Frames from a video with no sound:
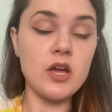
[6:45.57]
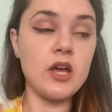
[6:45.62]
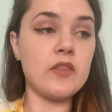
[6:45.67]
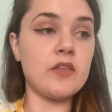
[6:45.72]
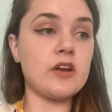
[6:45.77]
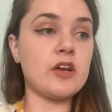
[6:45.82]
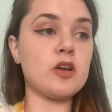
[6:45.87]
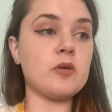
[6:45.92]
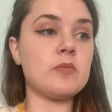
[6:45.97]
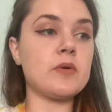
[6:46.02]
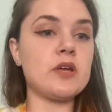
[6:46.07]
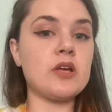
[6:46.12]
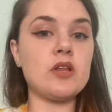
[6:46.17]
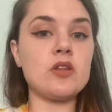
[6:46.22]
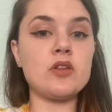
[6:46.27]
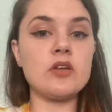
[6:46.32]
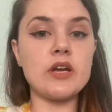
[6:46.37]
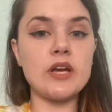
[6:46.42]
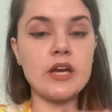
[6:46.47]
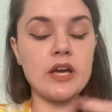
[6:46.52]
They're going to be
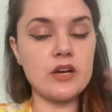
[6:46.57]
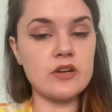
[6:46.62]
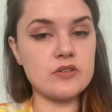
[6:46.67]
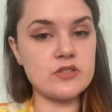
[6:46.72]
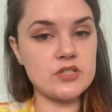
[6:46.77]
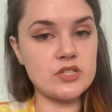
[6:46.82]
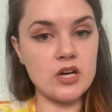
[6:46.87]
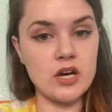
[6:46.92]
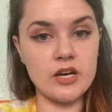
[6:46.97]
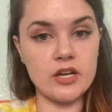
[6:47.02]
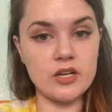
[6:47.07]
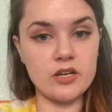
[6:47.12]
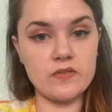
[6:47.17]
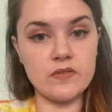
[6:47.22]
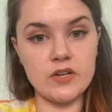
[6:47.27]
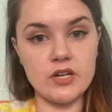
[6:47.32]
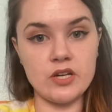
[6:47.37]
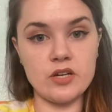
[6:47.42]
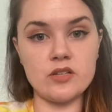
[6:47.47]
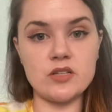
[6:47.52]
looking at who's talking over
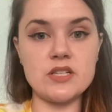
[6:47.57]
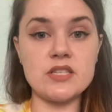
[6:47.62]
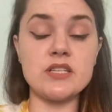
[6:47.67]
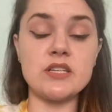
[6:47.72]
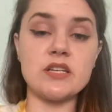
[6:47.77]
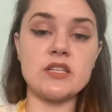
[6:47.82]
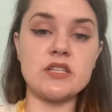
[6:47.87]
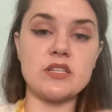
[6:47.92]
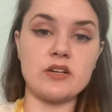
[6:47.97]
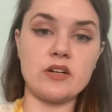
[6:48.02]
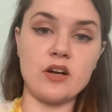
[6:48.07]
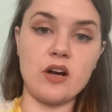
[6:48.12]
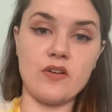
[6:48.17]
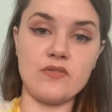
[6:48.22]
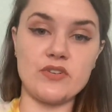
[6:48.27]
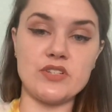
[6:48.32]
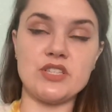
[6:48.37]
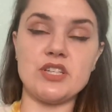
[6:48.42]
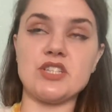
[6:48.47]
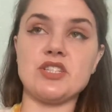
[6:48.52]
here, listening to their
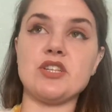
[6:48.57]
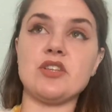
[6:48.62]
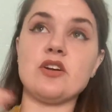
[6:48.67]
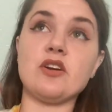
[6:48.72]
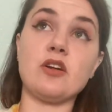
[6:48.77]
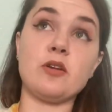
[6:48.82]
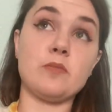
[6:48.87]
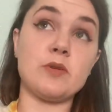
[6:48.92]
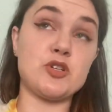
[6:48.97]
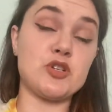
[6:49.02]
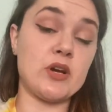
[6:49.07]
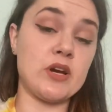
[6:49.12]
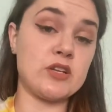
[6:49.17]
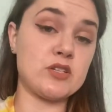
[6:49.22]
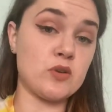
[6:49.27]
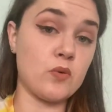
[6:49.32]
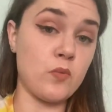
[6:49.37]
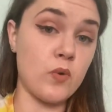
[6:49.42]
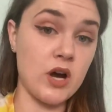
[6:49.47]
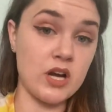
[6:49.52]
conversation. They're going to be trying
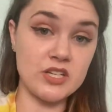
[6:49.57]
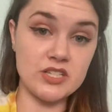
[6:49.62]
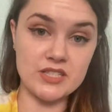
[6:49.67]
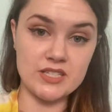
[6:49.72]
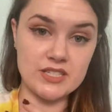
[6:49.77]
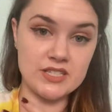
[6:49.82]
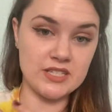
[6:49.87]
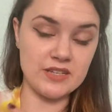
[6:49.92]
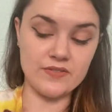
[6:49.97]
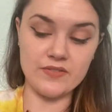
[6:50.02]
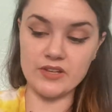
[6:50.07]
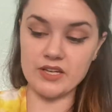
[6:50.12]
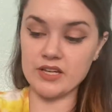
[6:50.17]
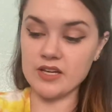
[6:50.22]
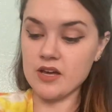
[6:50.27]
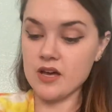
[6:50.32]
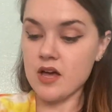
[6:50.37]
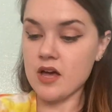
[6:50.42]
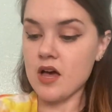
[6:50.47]
to watch the TV.